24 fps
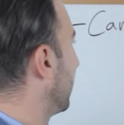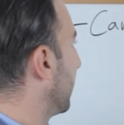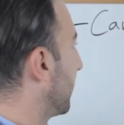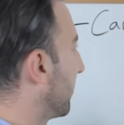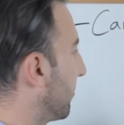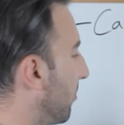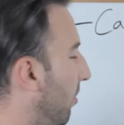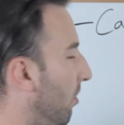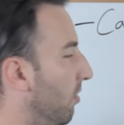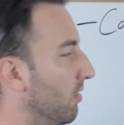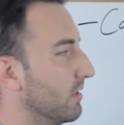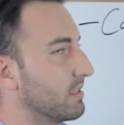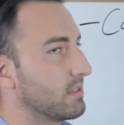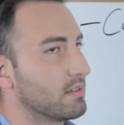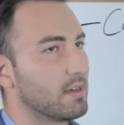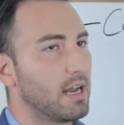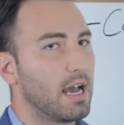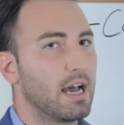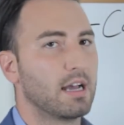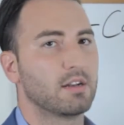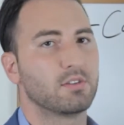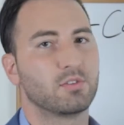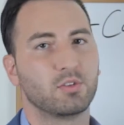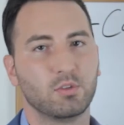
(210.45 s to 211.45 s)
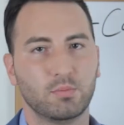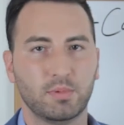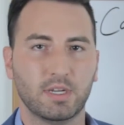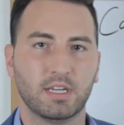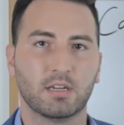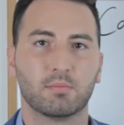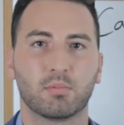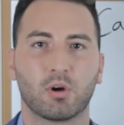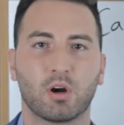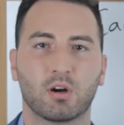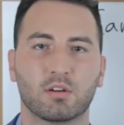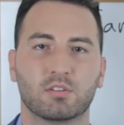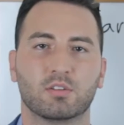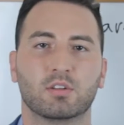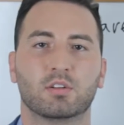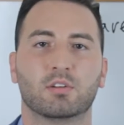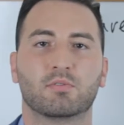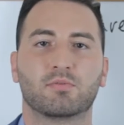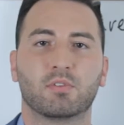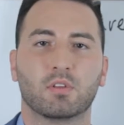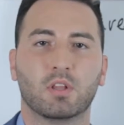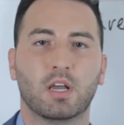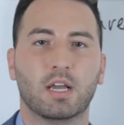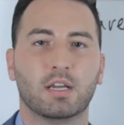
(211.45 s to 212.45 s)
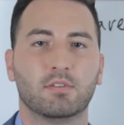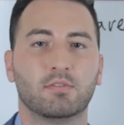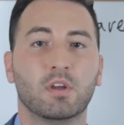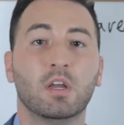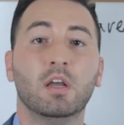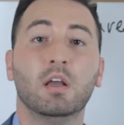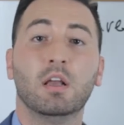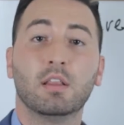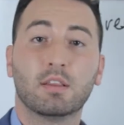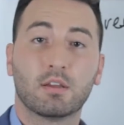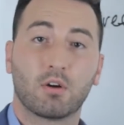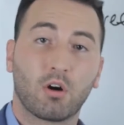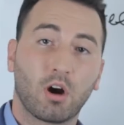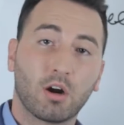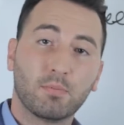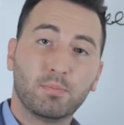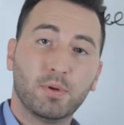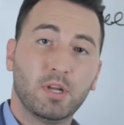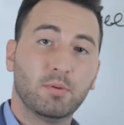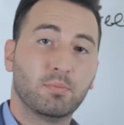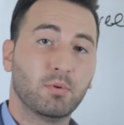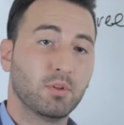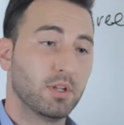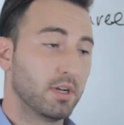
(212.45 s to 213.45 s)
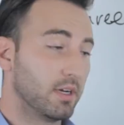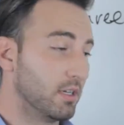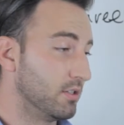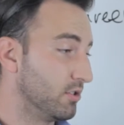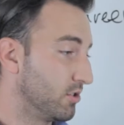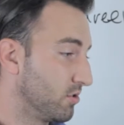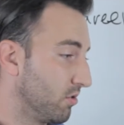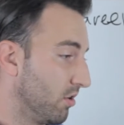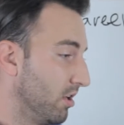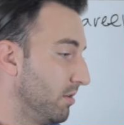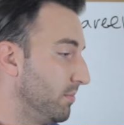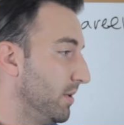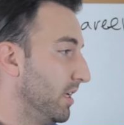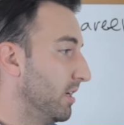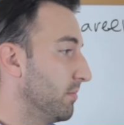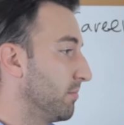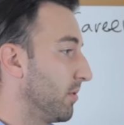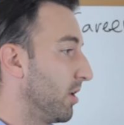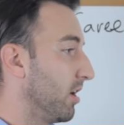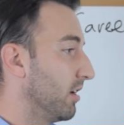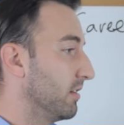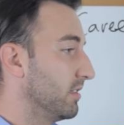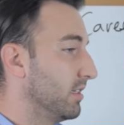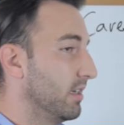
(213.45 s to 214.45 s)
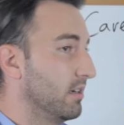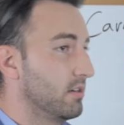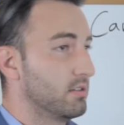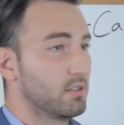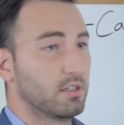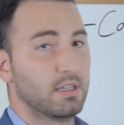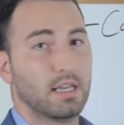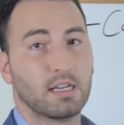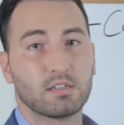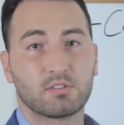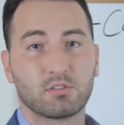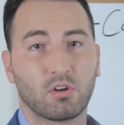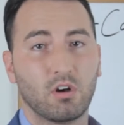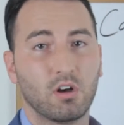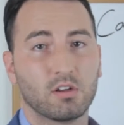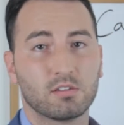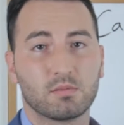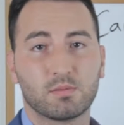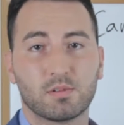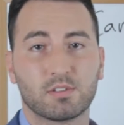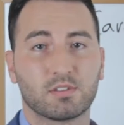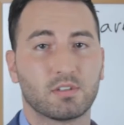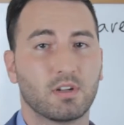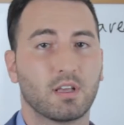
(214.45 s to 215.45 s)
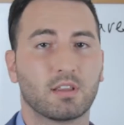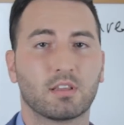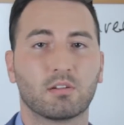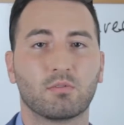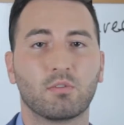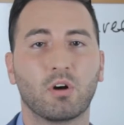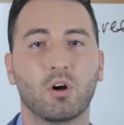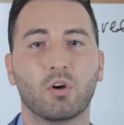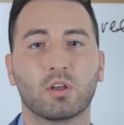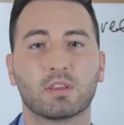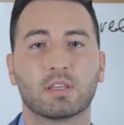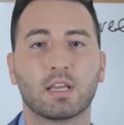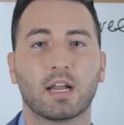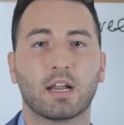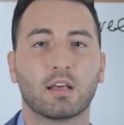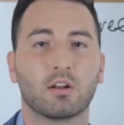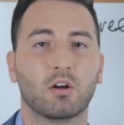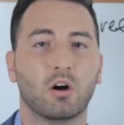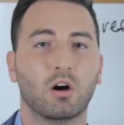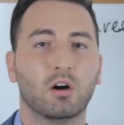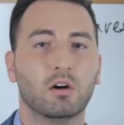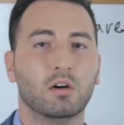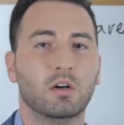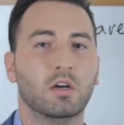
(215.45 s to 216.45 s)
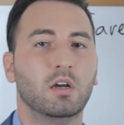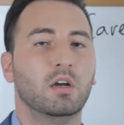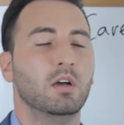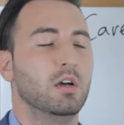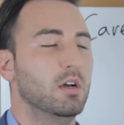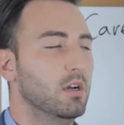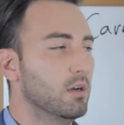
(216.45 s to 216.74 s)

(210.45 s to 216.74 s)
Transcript: Their goal is not to be a bartender for life. There are people that enjoy being bartenders, and that's awesome. There's nothing wrong with that at all.